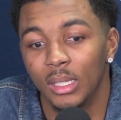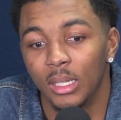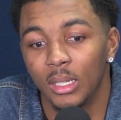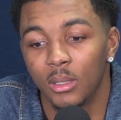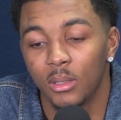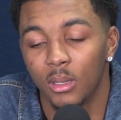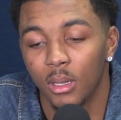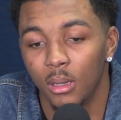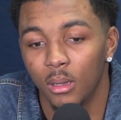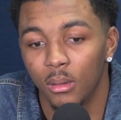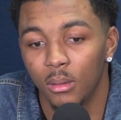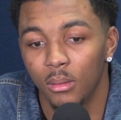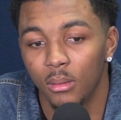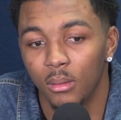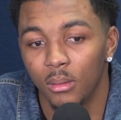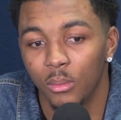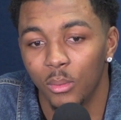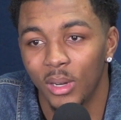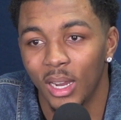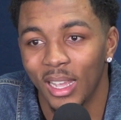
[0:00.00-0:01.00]
So
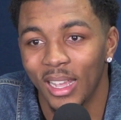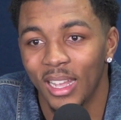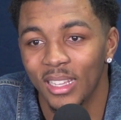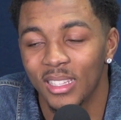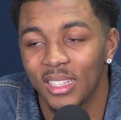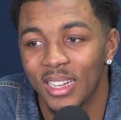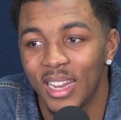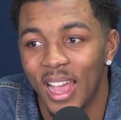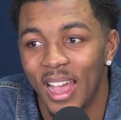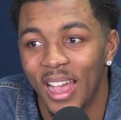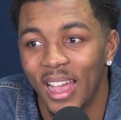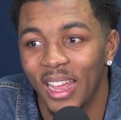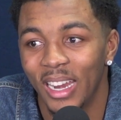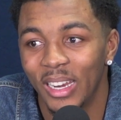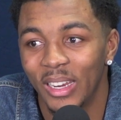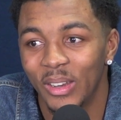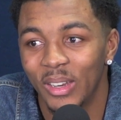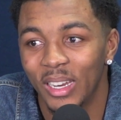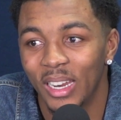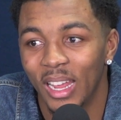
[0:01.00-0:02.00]
when I got to
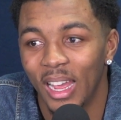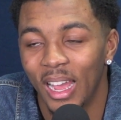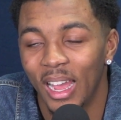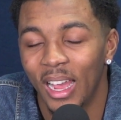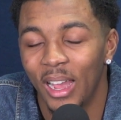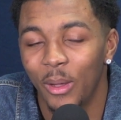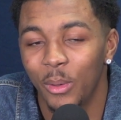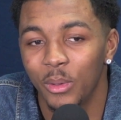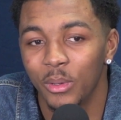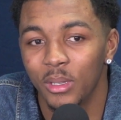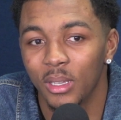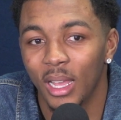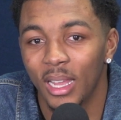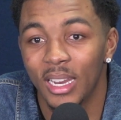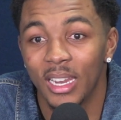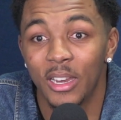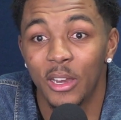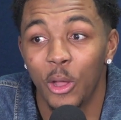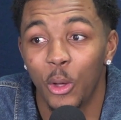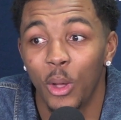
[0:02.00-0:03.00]
9, I
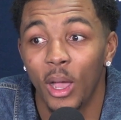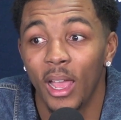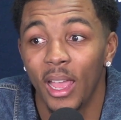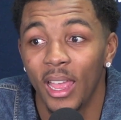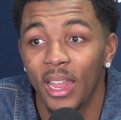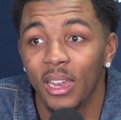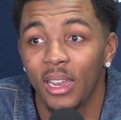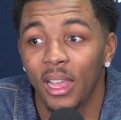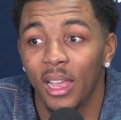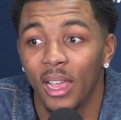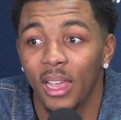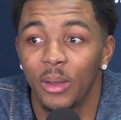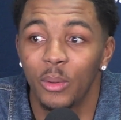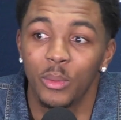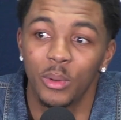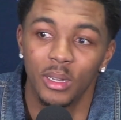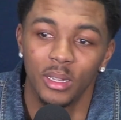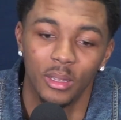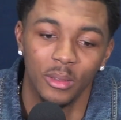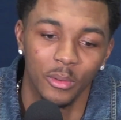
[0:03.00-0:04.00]
didn't know I had
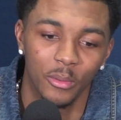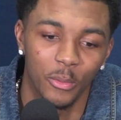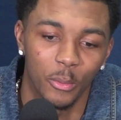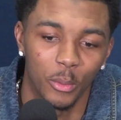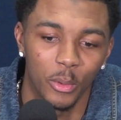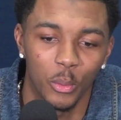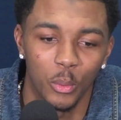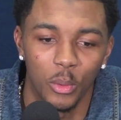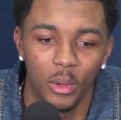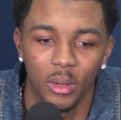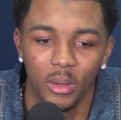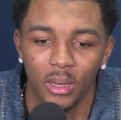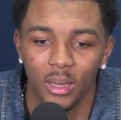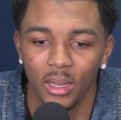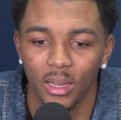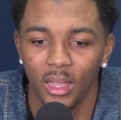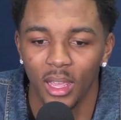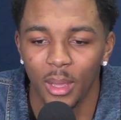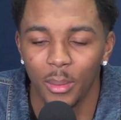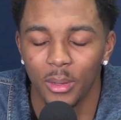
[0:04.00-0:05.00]
9 on the 41
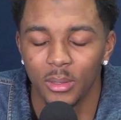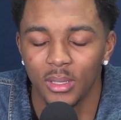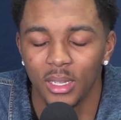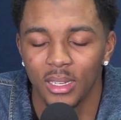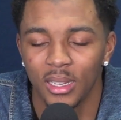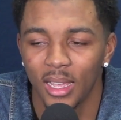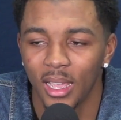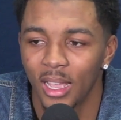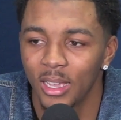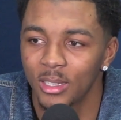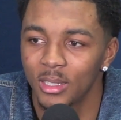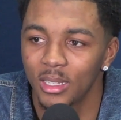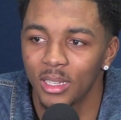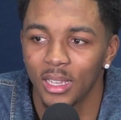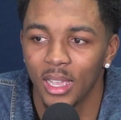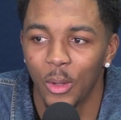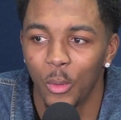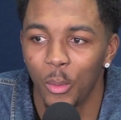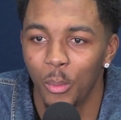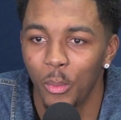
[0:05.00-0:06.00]
game. I was like, dang, I should have
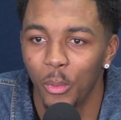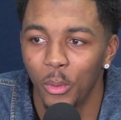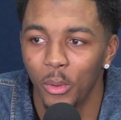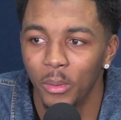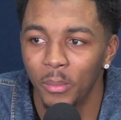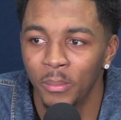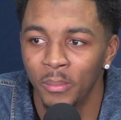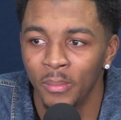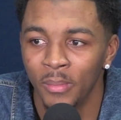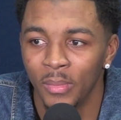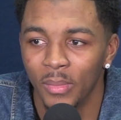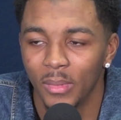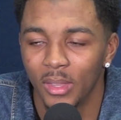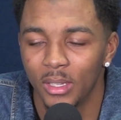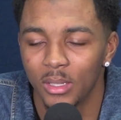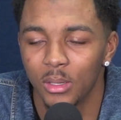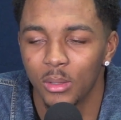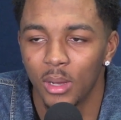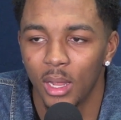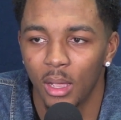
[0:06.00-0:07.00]
got one more.
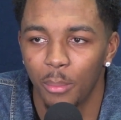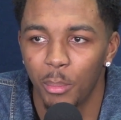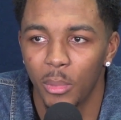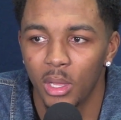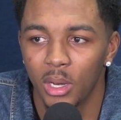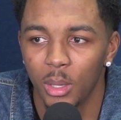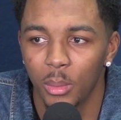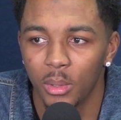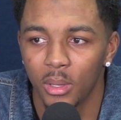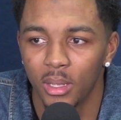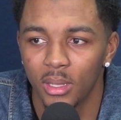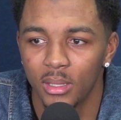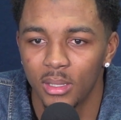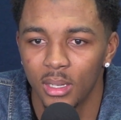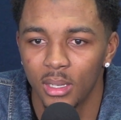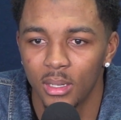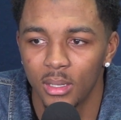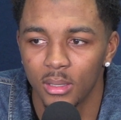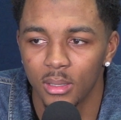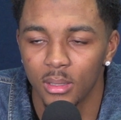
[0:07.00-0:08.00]
And so not being able to get
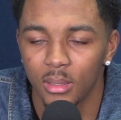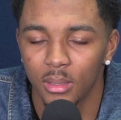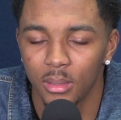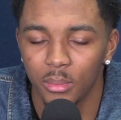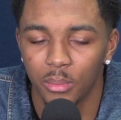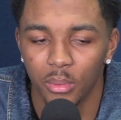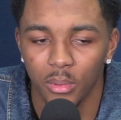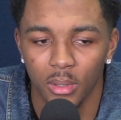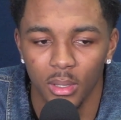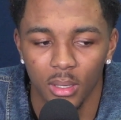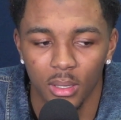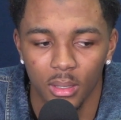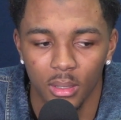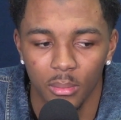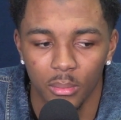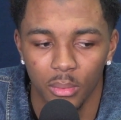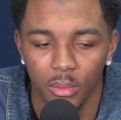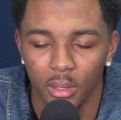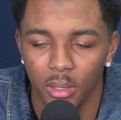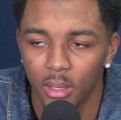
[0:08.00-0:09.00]
10 is a pretty
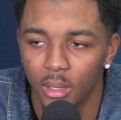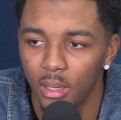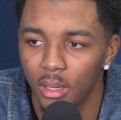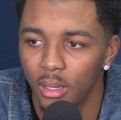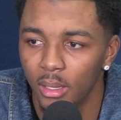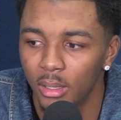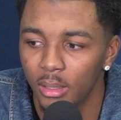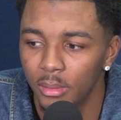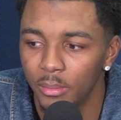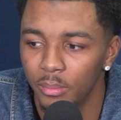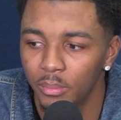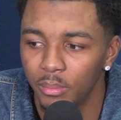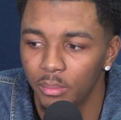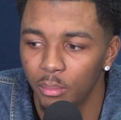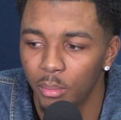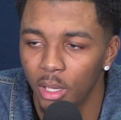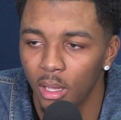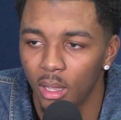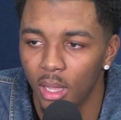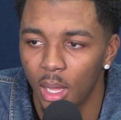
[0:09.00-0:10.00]

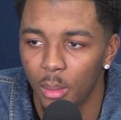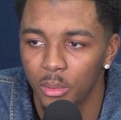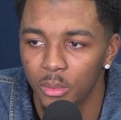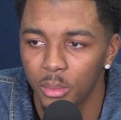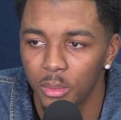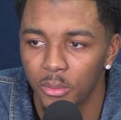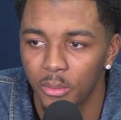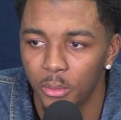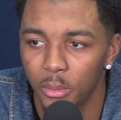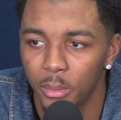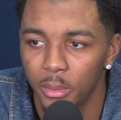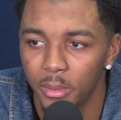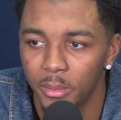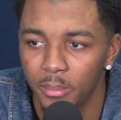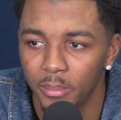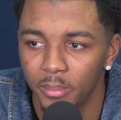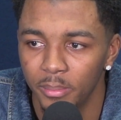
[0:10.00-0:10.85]
big accomplishment for me.